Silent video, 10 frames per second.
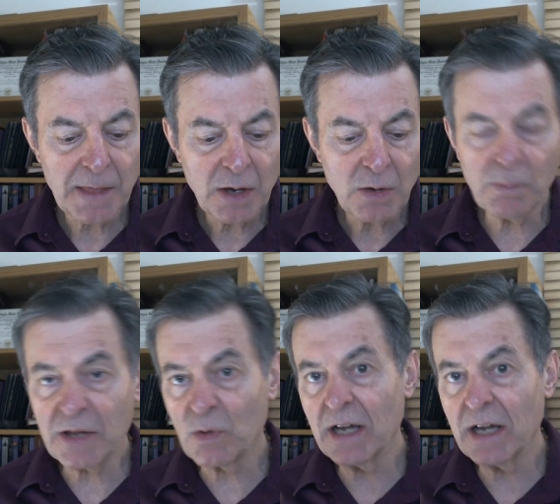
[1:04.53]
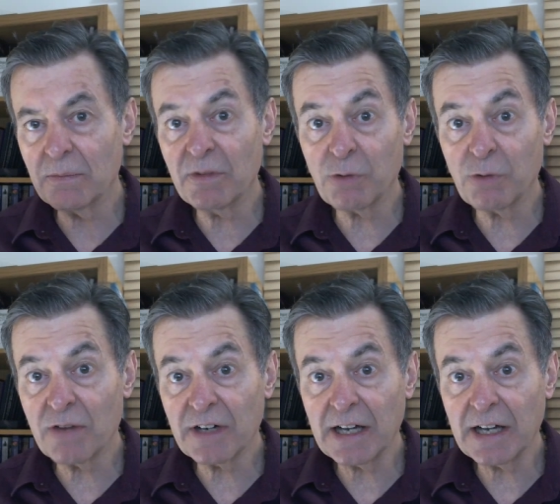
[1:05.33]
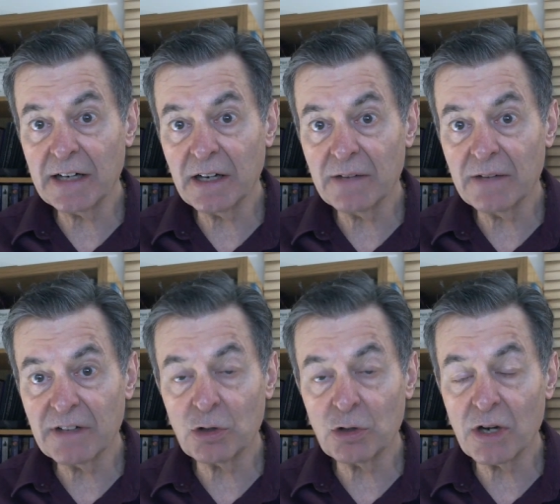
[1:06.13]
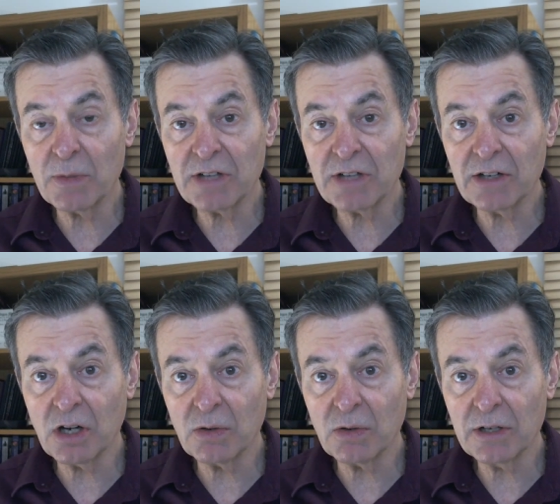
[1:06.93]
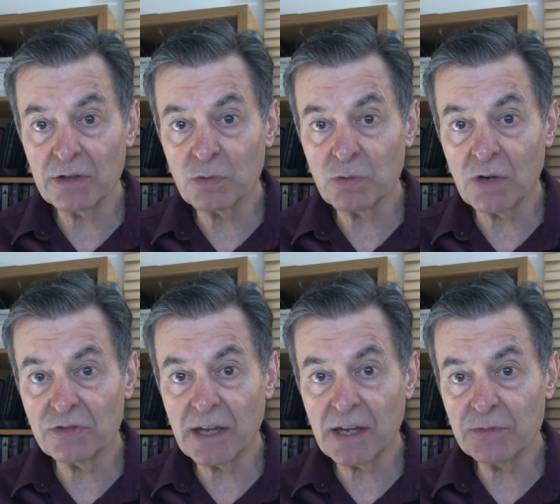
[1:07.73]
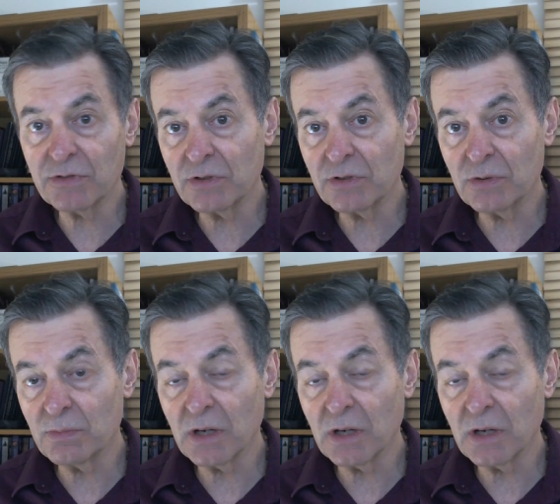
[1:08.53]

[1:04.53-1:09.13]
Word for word: by the way, before I forget, Victoria Boutenko and her 12 steps to,